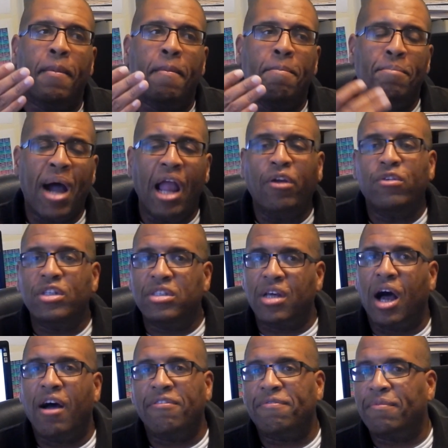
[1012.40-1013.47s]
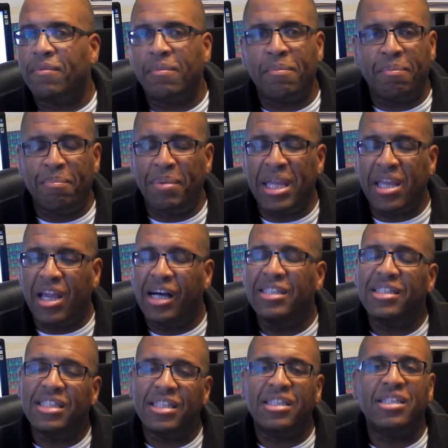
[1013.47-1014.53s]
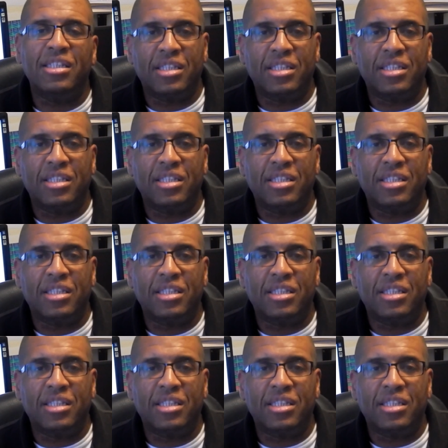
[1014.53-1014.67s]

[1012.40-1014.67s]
Microsoft, because this